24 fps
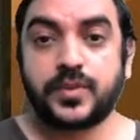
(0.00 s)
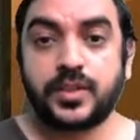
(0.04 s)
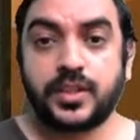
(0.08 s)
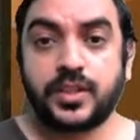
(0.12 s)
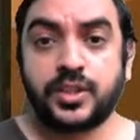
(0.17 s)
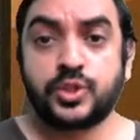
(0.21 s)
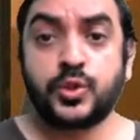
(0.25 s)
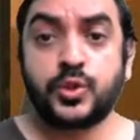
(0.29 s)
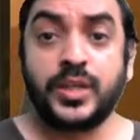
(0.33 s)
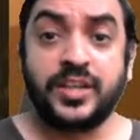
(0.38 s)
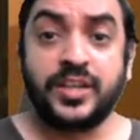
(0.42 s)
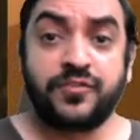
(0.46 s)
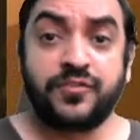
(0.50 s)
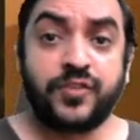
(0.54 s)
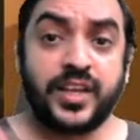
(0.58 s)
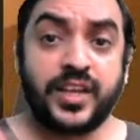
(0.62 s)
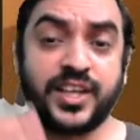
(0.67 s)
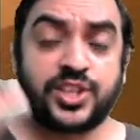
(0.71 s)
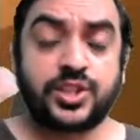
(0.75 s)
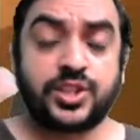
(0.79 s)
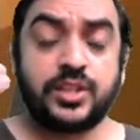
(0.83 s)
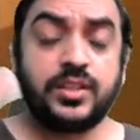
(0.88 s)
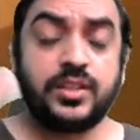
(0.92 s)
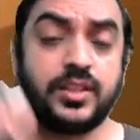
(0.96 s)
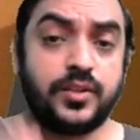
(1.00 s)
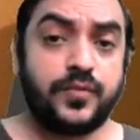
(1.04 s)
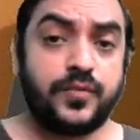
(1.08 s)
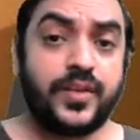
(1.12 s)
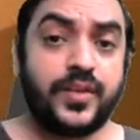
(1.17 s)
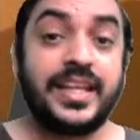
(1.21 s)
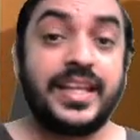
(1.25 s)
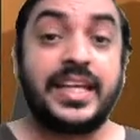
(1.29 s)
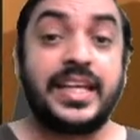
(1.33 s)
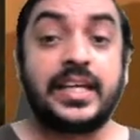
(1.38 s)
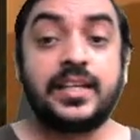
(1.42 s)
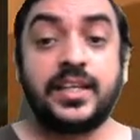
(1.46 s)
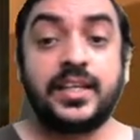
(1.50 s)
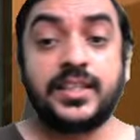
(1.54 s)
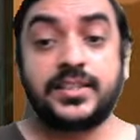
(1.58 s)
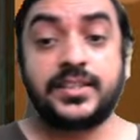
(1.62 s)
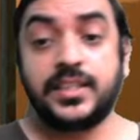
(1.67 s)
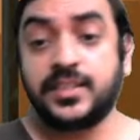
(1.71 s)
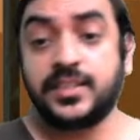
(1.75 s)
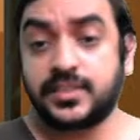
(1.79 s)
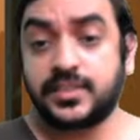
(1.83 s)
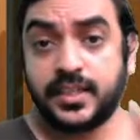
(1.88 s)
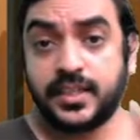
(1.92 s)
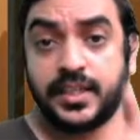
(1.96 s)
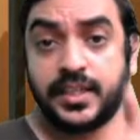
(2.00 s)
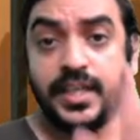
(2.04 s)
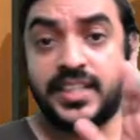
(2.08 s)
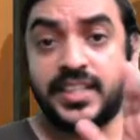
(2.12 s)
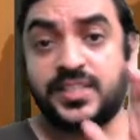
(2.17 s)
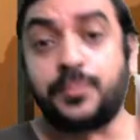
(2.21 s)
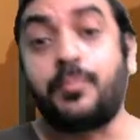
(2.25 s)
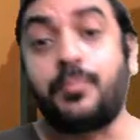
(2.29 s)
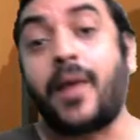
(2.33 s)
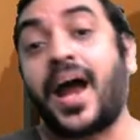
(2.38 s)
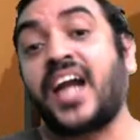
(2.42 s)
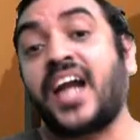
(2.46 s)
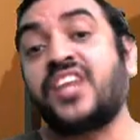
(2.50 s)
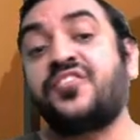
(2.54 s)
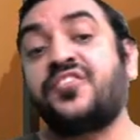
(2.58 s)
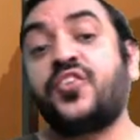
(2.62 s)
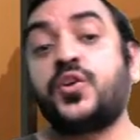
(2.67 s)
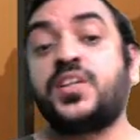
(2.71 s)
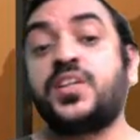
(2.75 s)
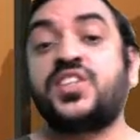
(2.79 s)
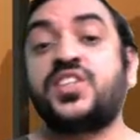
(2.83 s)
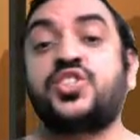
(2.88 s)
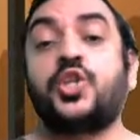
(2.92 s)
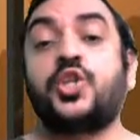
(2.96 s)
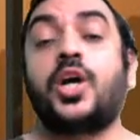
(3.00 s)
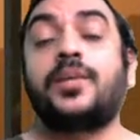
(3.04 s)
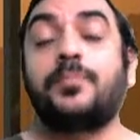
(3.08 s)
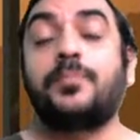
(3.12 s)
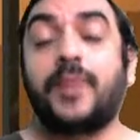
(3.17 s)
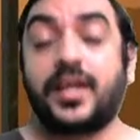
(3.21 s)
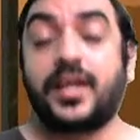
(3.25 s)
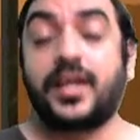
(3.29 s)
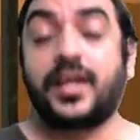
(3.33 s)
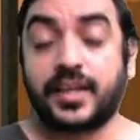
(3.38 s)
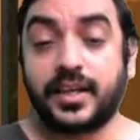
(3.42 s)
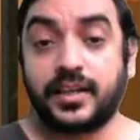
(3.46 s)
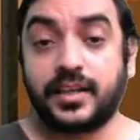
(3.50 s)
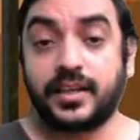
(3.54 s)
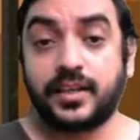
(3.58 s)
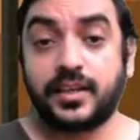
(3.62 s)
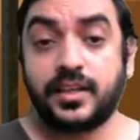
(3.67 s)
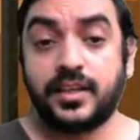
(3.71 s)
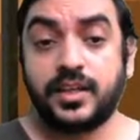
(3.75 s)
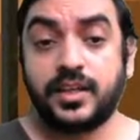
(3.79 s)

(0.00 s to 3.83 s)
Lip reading: So inflation when increases, it's bad for the stock market.